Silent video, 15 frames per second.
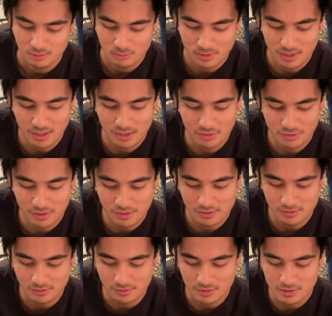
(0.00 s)
Wow,
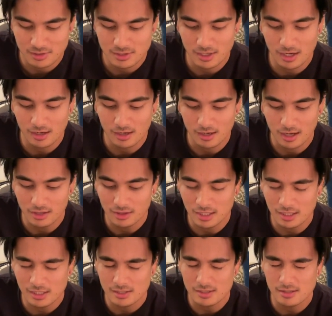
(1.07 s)
thank you. This is like, I
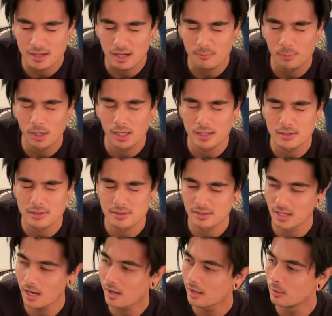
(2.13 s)
think this is like my
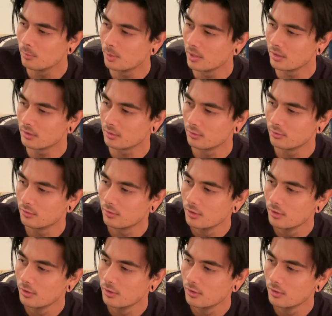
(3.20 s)
second piece of,